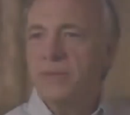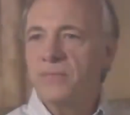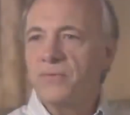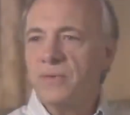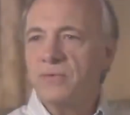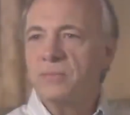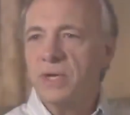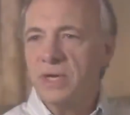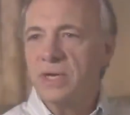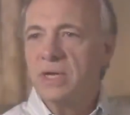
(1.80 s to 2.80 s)
I think for
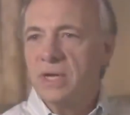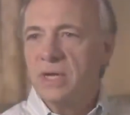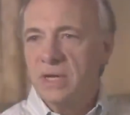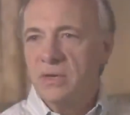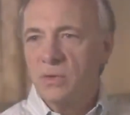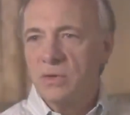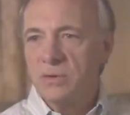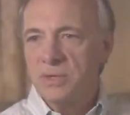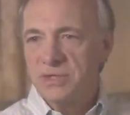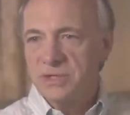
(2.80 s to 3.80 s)
everybody, in
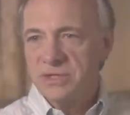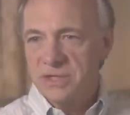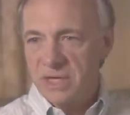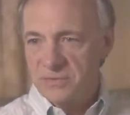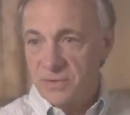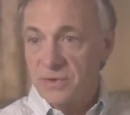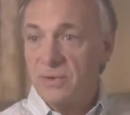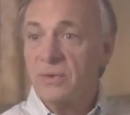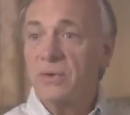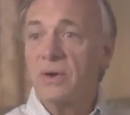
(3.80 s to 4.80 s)
order to be successful,
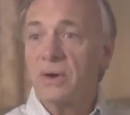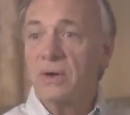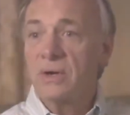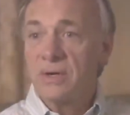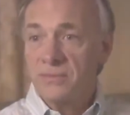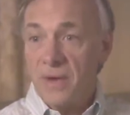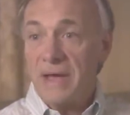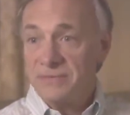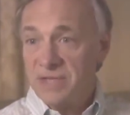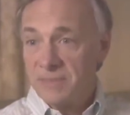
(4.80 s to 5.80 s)
there are
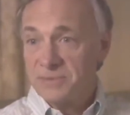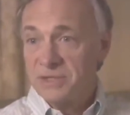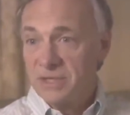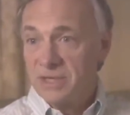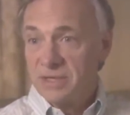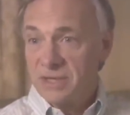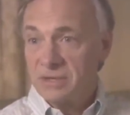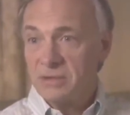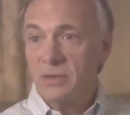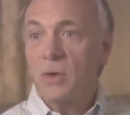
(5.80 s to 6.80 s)
5 steps
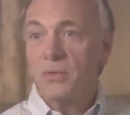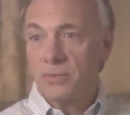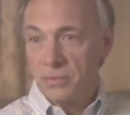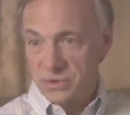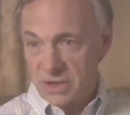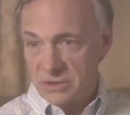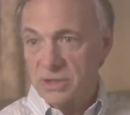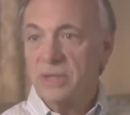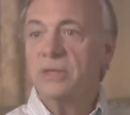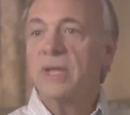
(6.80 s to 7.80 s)
that you go through,
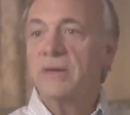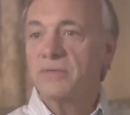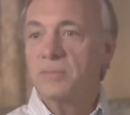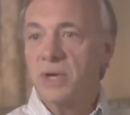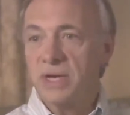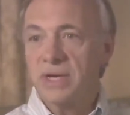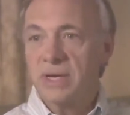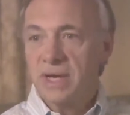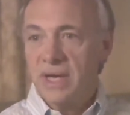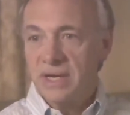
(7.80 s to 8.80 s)
essentially, that
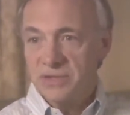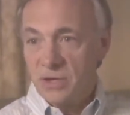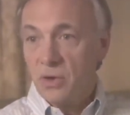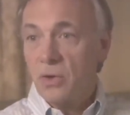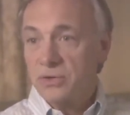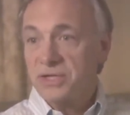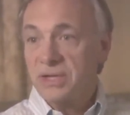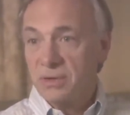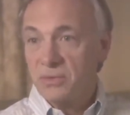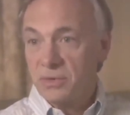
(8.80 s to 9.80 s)
everybody has their goals.
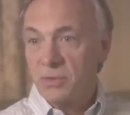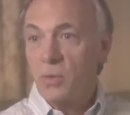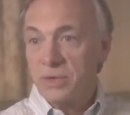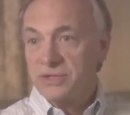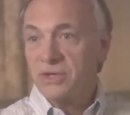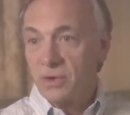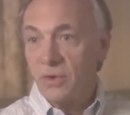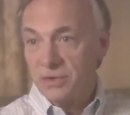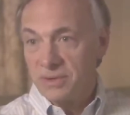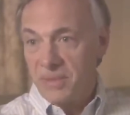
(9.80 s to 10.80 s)
What is their
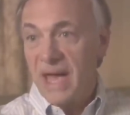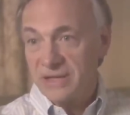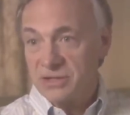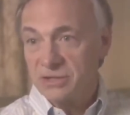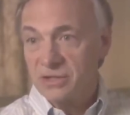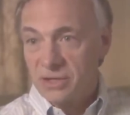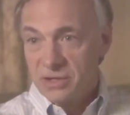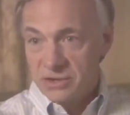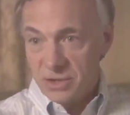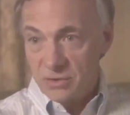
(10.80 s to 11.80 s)
goal and the passion?
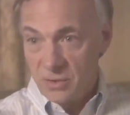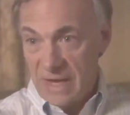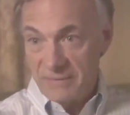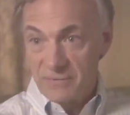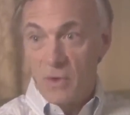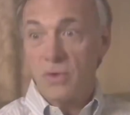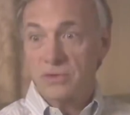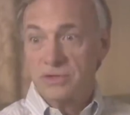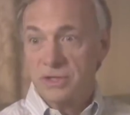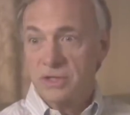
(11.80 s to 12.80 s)
So you have
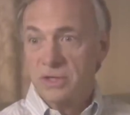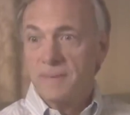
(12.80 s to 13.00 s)
goals.